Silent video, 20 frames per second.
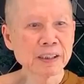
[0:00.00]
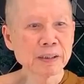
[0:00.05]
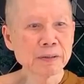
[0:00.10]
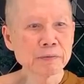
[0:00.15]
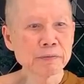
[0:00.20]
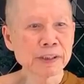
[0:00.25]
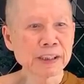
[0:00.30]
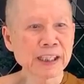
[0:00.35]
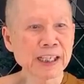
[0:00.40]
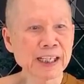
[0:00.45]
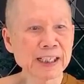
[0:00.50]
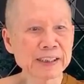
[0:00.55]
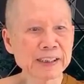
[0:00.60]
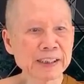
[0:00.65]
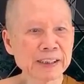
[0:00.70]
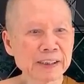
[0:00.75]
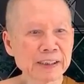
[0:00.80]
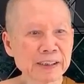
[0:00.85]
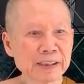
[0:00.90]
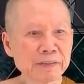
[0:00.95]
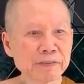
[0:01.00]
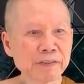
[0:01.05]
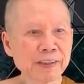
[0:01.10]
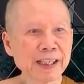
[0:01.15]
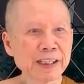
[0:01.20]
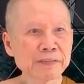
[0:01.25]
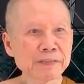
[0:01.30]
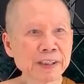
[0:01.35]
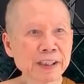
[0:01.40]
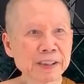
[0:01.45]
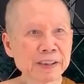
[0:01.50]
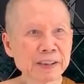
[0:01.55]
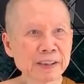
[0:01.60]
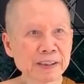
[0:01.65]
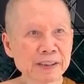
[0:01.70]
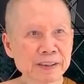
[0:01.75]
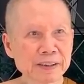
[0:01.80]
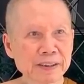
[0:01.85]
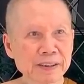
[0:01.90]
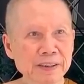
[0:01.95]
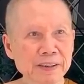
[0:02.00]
regarding the five khandhas.